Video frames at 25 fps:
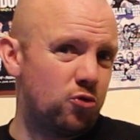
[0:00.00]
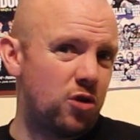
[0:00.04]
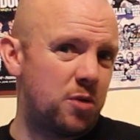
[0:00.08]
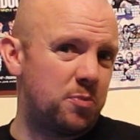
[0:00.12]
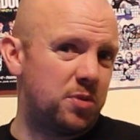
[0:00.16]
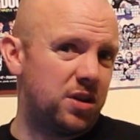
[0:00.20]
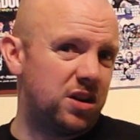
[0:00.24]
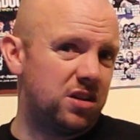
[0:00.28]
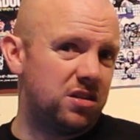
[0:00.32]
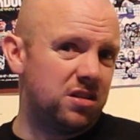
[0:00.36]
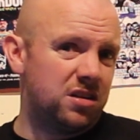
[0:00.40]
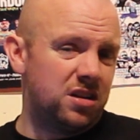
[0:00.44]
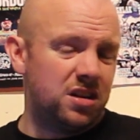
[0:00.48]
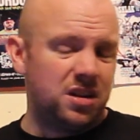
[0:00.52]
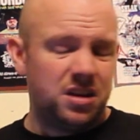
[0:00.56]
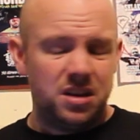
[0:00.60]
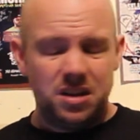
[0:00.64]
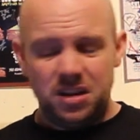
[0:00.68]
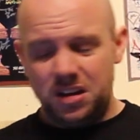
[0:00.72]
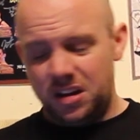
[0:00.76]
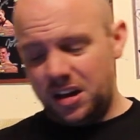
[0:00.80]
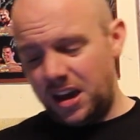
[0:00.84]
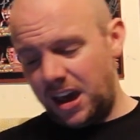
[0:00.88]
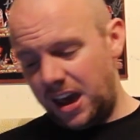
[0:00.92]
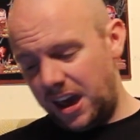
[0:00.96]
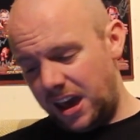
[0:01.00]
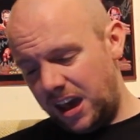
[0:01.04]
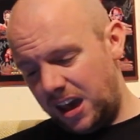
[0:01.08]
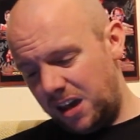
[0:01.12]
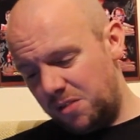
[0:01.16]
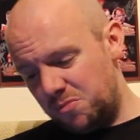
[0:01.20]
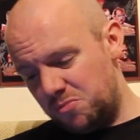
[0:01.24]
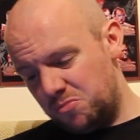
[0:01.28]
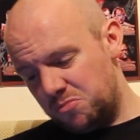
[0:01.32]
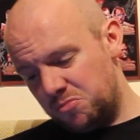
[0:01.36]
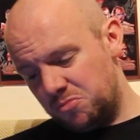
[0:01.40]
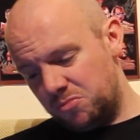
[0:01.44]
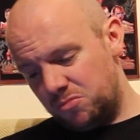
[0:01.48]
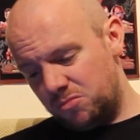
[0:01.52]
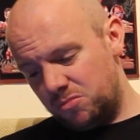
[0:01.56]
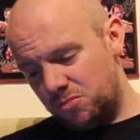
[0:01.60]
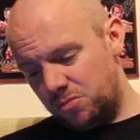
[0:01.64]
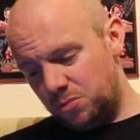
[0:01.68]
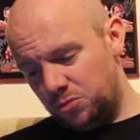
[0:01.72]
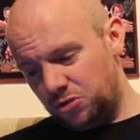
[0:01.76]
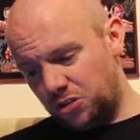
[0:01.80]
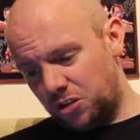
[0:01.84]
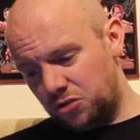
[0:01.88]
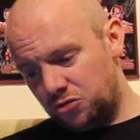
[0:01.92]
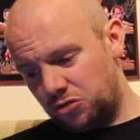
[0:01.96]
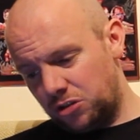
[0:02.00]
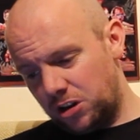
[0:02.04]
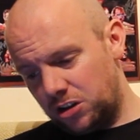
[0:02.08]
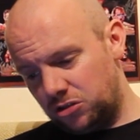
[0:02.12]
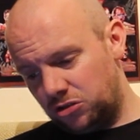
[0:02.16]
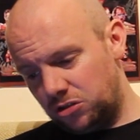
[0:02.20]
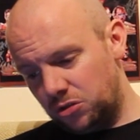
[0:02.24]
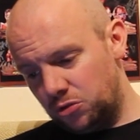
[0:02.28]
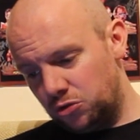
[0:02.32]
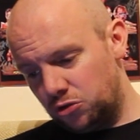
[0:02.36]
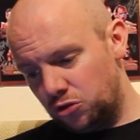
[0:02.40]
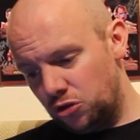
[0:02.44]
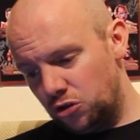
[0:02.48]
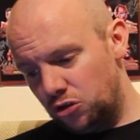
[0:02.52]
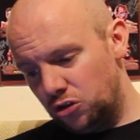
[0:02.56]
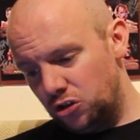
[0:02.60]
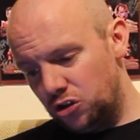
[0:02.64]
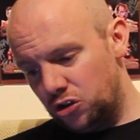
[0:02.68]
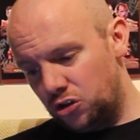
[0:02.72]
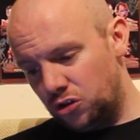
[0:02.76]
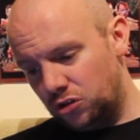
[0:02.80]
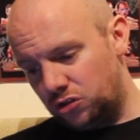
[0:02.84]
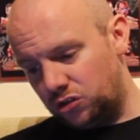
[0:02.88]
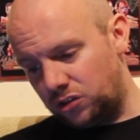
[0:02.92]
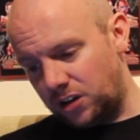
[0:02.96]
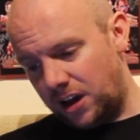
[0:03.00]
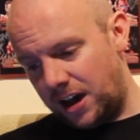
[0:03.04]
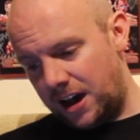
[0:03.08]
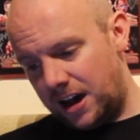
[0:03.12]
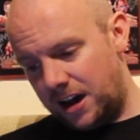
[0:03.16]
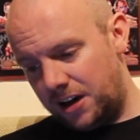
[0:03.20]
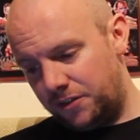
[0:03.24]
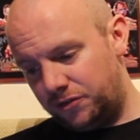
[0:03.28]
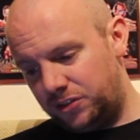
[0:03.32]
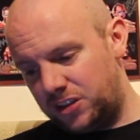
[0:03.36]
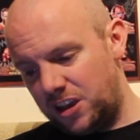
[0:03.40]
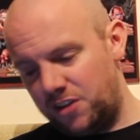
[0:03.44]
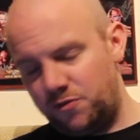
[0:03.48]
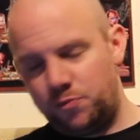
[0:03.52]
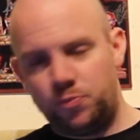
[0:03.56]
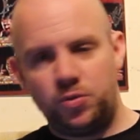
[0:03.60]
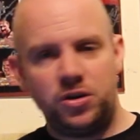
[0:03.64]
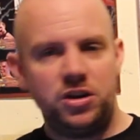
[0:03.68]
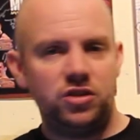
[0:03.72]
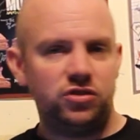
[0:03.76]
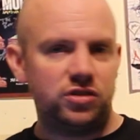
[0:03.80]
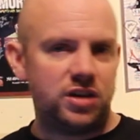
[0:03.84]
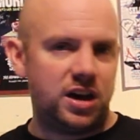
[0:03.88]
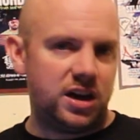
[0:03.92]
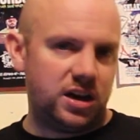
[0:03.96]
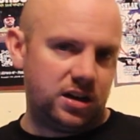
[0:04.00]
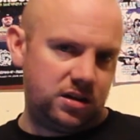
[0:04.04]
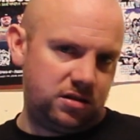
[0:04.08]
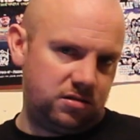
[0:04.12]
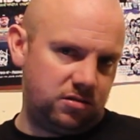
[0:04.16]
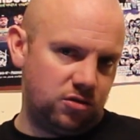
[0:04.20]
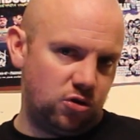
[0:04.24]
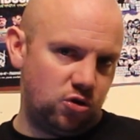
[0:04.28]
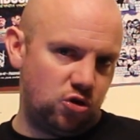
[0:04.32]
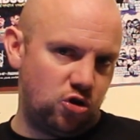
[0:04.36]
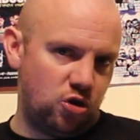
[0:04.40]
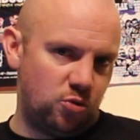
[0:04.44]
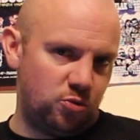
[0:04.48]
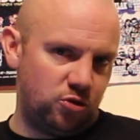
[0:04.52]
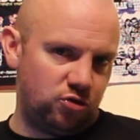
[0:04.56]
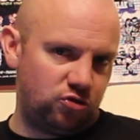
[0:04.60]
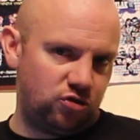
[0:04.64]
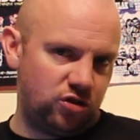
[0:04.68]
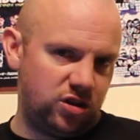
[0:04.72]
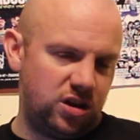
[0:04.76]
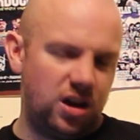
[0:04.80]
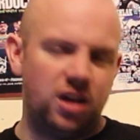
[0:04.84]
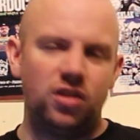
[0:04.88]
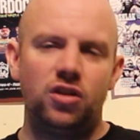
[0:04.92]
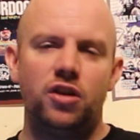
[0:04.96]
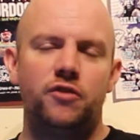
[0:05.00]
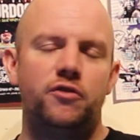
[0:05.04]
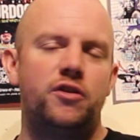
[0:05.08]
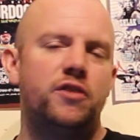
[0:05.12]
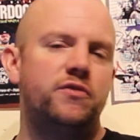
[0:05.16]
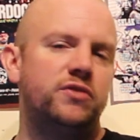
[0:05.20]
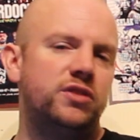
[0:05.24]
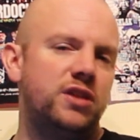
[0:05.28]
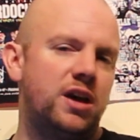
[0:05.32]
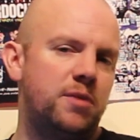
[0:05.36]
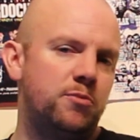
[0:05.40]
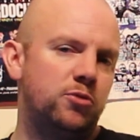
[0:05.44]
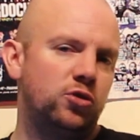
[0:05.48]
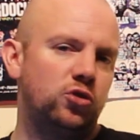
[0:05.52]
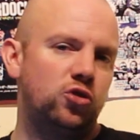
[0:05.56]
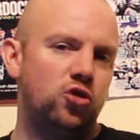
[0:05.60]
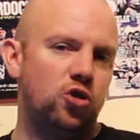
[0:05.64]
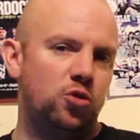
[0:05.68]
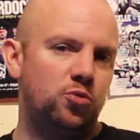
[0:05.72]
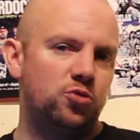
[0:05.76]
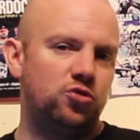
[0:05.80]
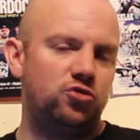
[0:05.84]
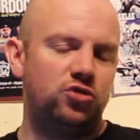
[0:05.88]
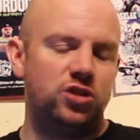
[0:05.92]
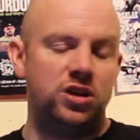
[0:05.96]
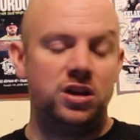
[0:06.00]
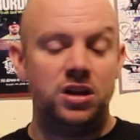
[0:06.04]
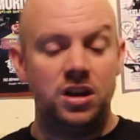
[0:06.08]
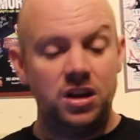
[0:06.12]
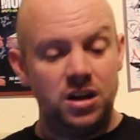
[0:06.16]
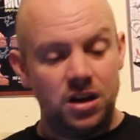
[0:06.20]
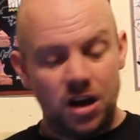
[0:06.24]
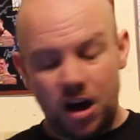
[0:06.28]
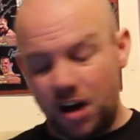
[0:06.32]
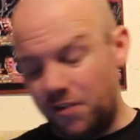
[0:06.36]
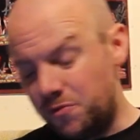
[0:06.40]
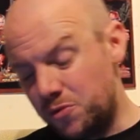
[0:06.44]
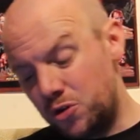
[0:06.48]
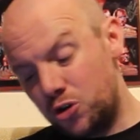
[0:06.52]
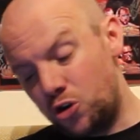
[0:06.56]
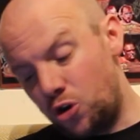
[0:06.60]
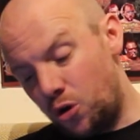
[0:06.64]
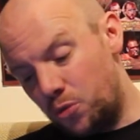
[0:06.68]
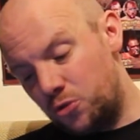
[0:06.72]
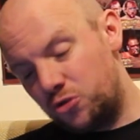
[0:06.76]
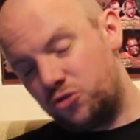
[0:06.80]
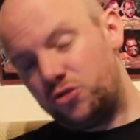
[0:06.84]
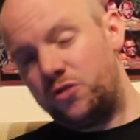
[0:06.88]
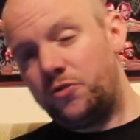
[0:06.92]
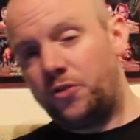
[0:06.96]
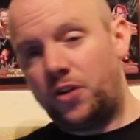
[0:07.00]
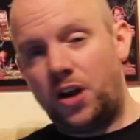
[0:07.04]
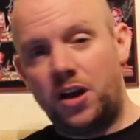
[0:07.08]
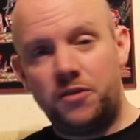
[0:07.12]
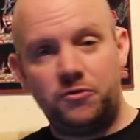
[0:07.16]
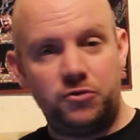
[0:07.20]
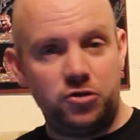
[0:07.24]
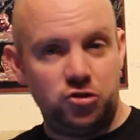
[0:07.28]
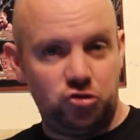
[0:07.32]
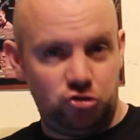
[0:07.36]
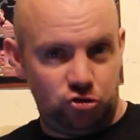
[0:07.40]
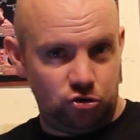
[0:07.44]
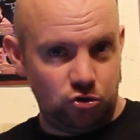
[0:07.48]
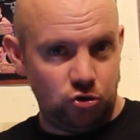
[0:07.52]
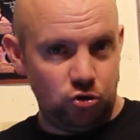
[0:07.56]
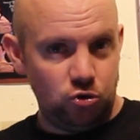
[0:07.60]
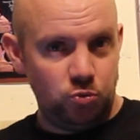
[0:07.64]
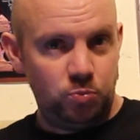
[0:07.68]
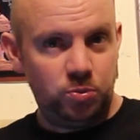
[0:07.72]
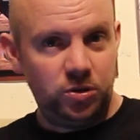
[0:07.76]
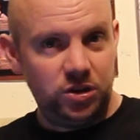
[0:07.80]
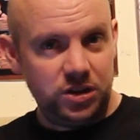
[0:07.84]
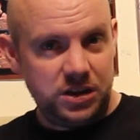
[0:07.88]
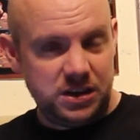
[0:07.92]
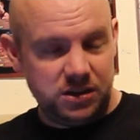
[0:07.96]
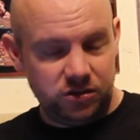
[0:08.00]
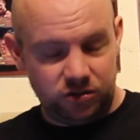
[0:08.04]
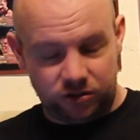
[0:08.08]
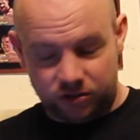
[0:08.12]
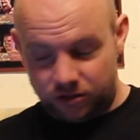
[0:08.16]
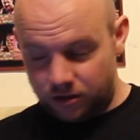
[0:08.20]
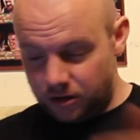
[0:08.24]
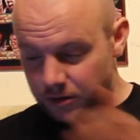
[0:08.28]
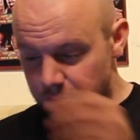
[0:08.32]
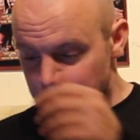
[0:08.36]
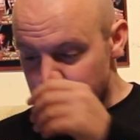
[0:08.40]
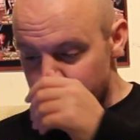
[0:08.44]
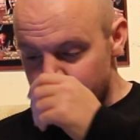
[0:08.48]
Ribbon. It was interesting. It was really, really good to have Dave Prazak on commentary. I love having him on commentary. Have him on commentary for every show, please.